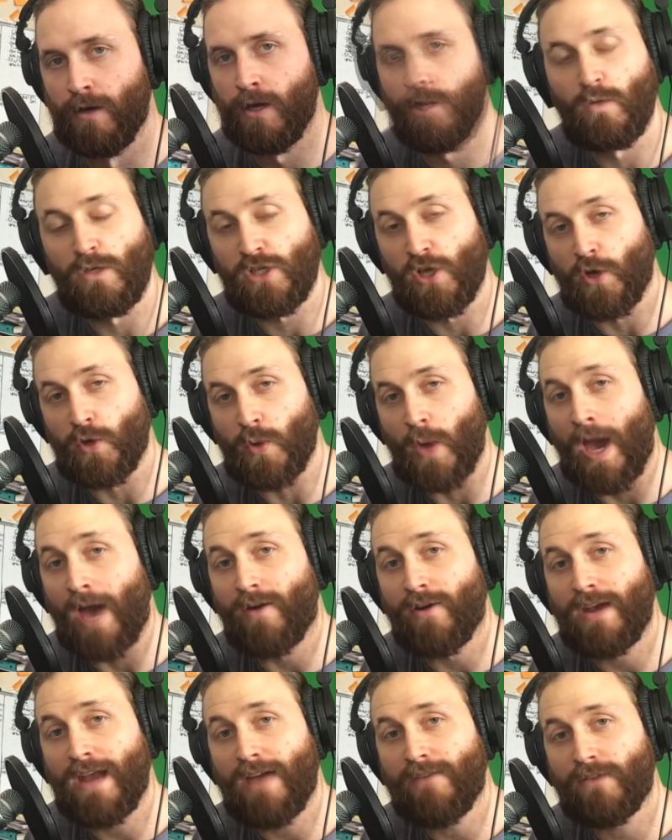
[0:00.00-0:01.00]
We show you how
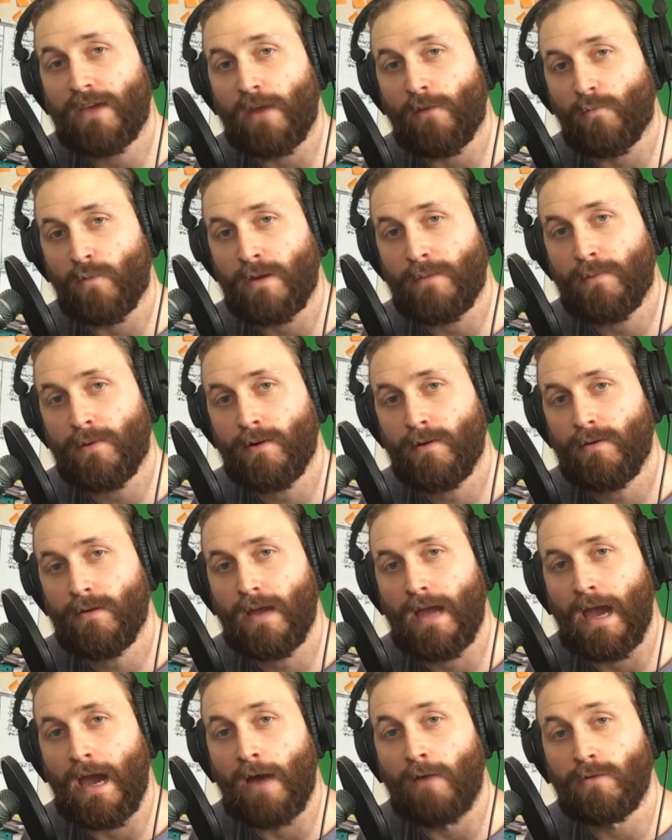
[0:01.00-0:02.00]
to navigate Reaper,
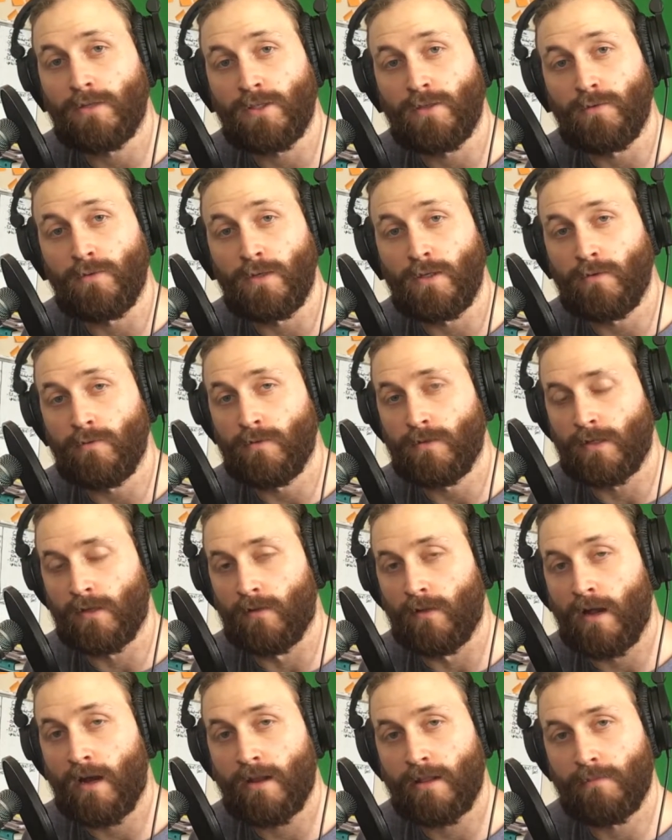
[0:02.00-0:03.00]
how to use a lot of the